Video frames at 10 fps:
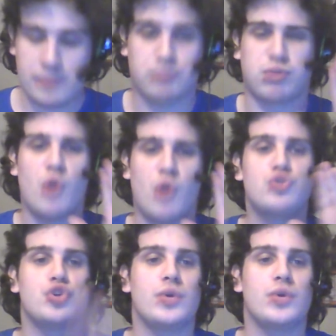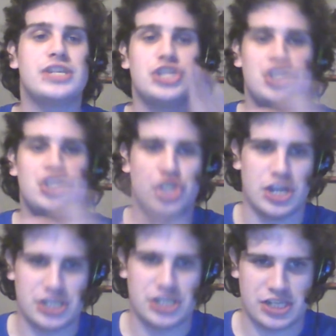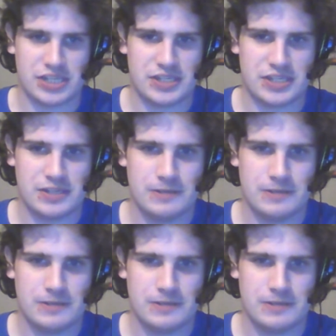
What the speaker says: Pro-choice judges.